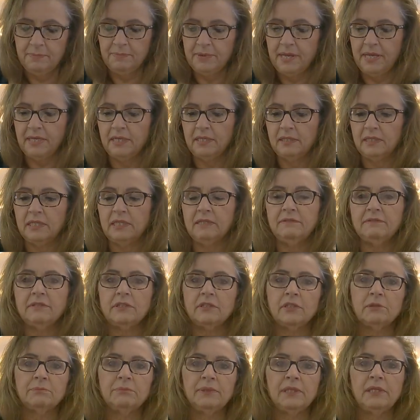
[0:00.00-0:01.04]
Any leaves that are
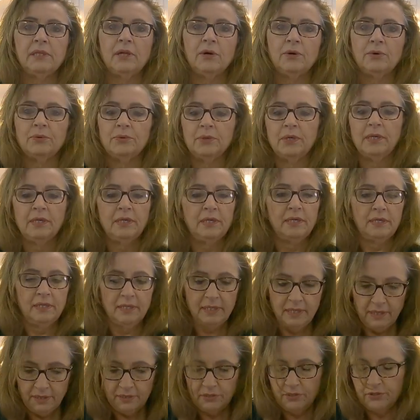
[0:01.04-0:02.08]
below a
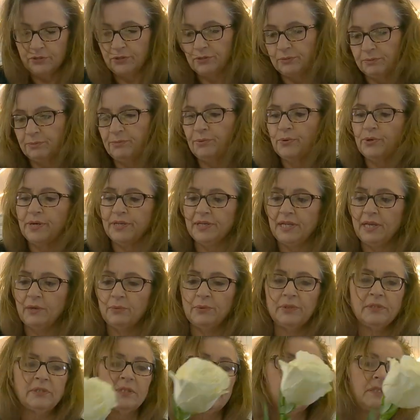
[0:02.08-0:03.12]
certain point, I
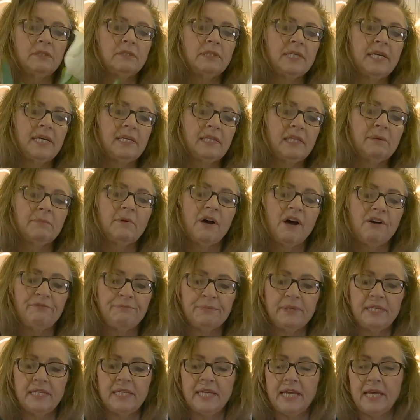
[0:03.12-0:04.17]
will still take them off. But
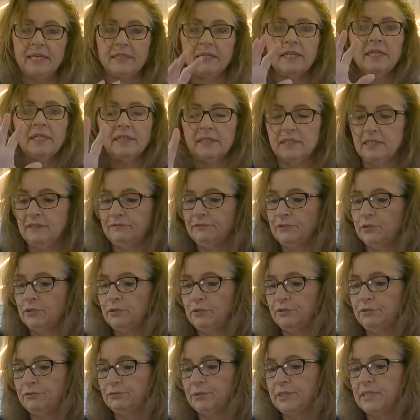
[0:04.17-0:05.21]
again, leave 2 to
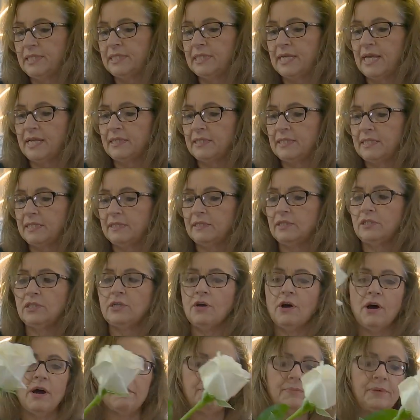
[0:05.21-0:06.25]
3 sets at the
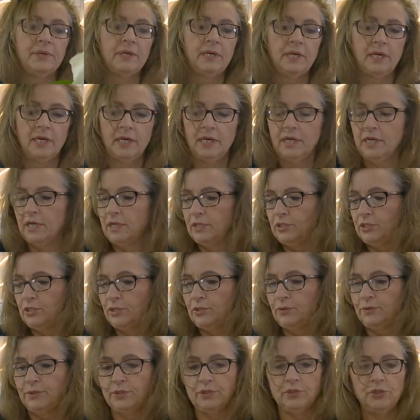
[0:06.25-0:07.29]
top so
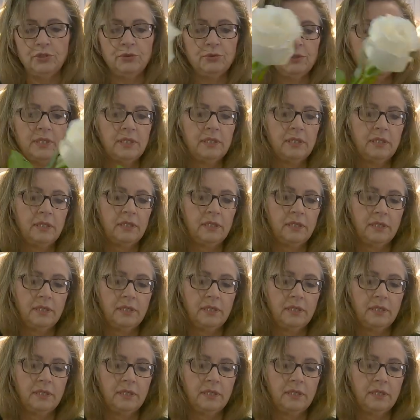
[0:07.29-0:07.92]
that you can,